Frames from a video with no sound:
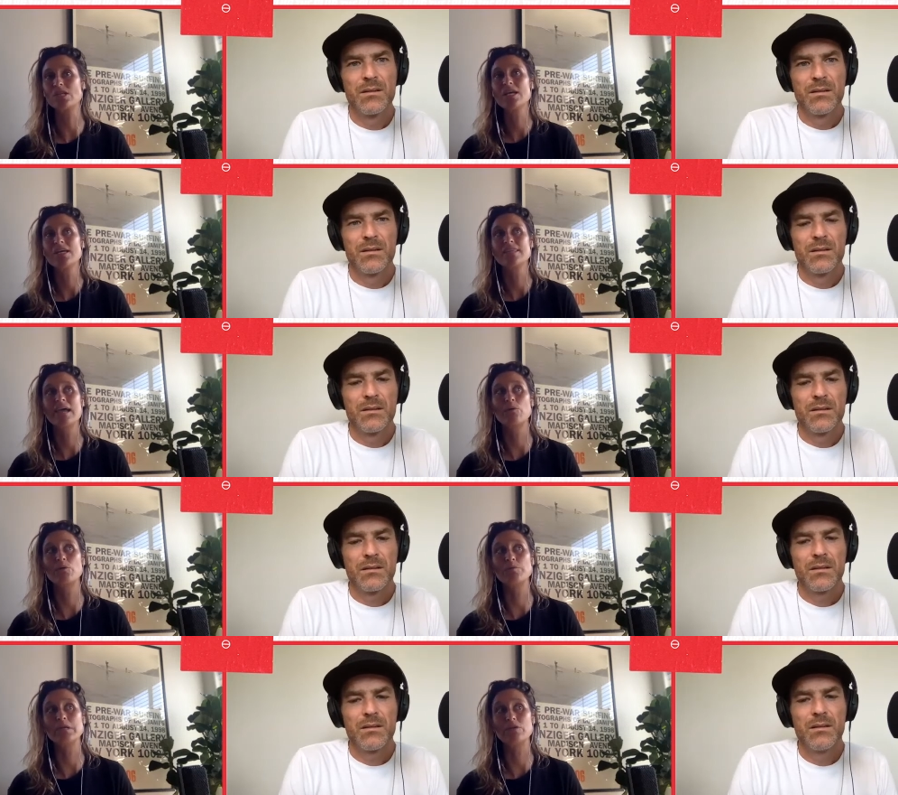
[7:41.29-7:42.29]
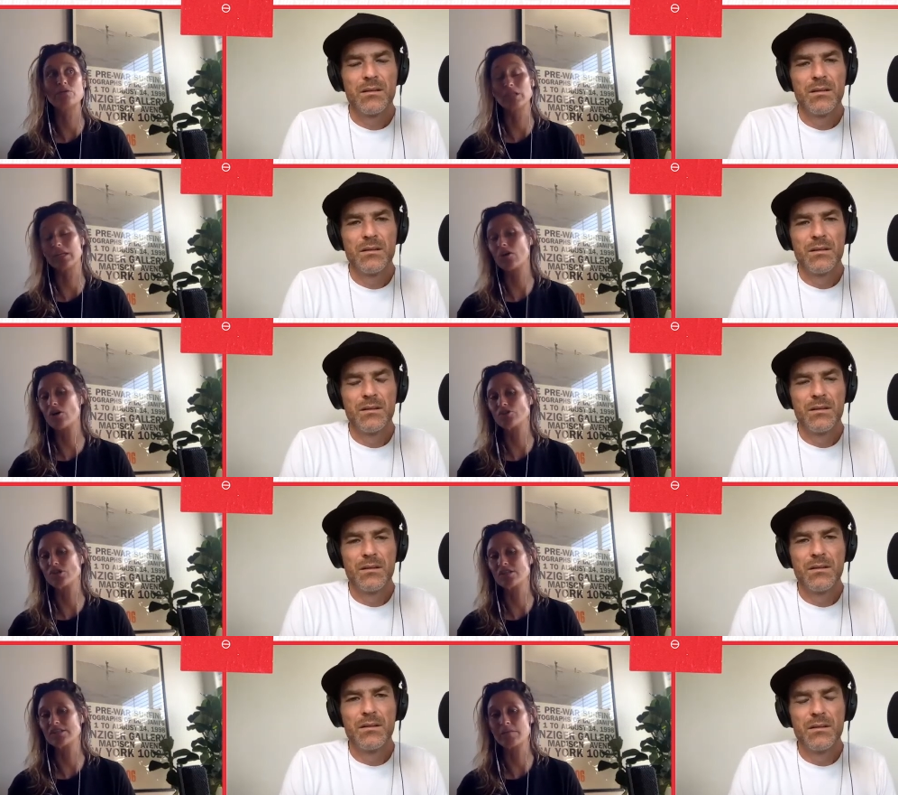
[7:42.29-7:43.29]
Speaker 1: that would be really conscious
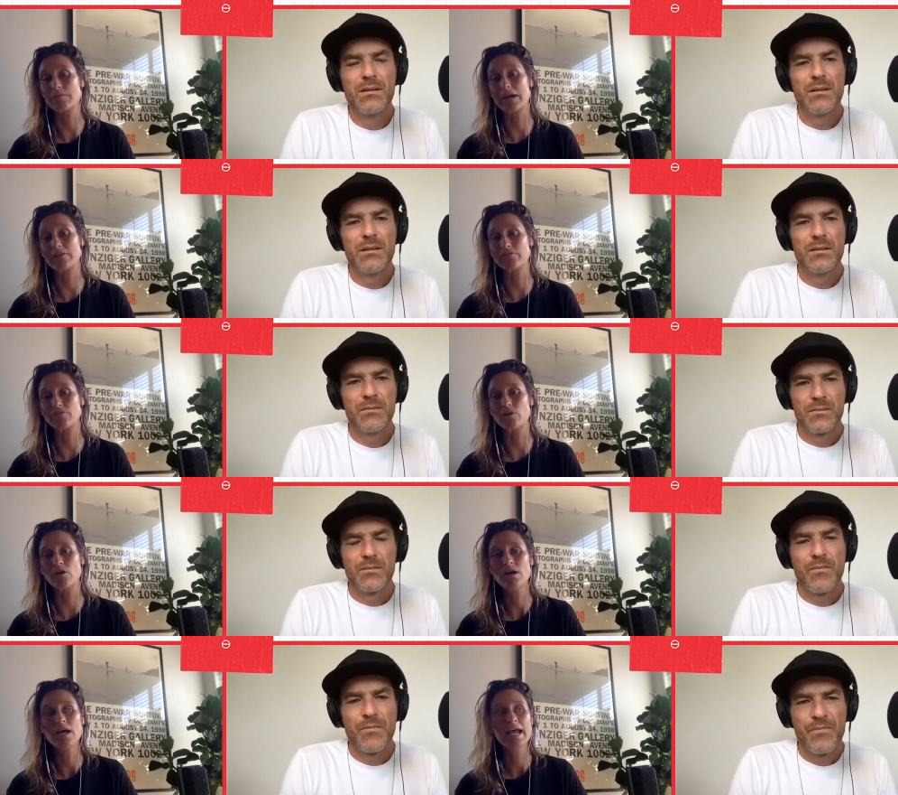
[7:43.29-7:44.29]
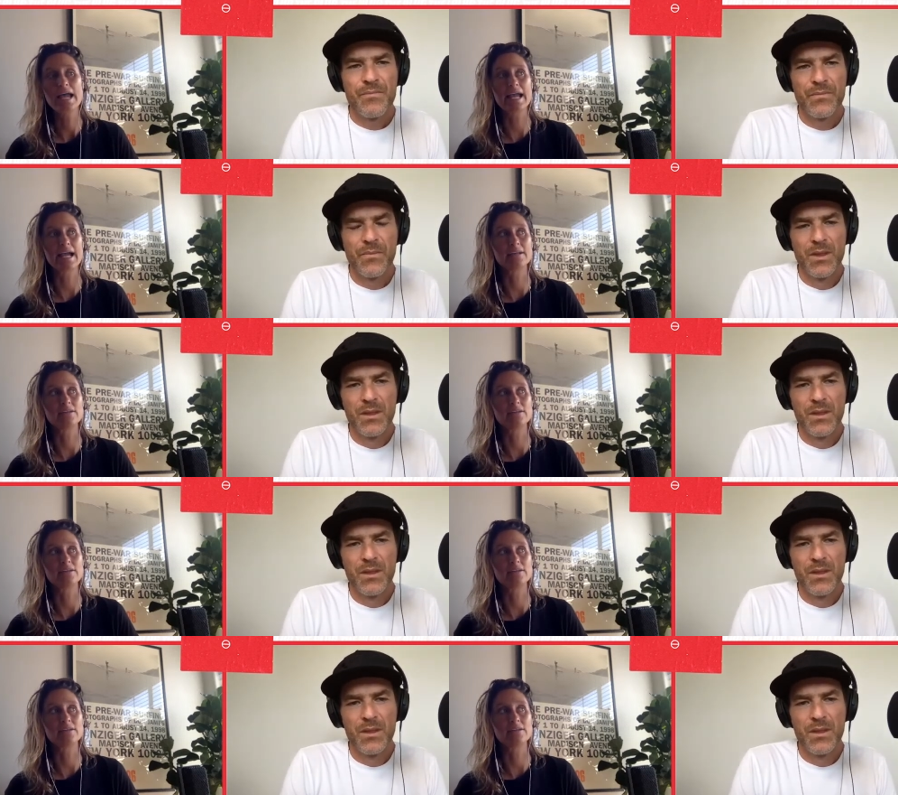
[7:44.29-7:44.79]
and mindful and